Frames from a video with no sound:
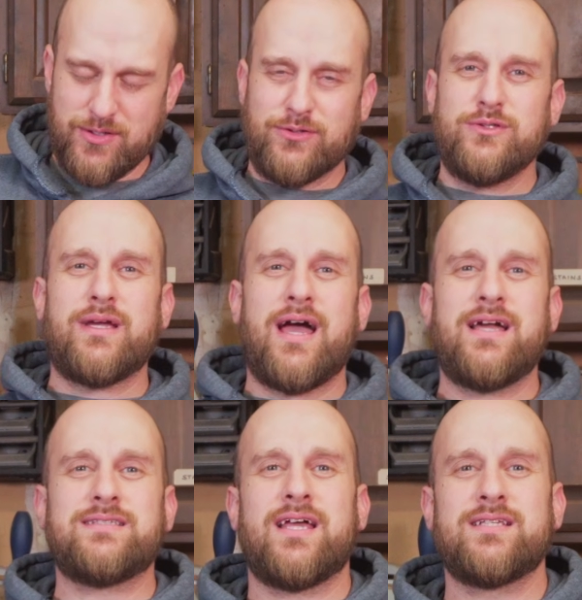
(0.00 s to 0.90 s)
So you
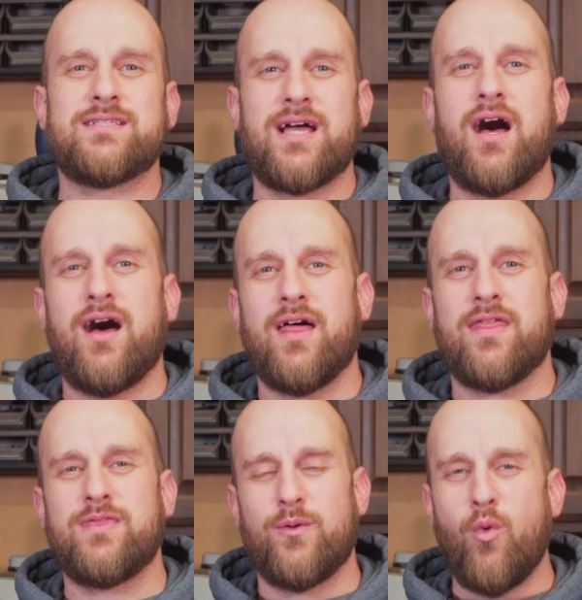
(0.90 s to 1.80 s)
guys saw
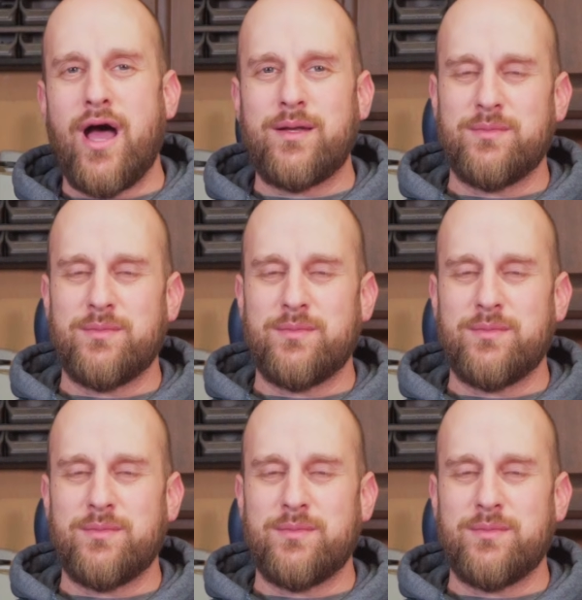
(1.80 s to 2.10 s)
the one